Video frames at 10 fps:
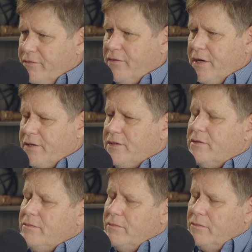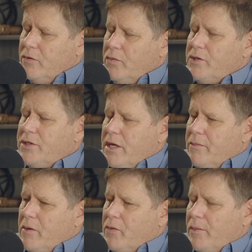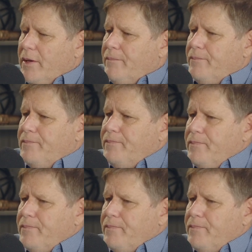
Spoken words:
defense. What would you say about Pueblo?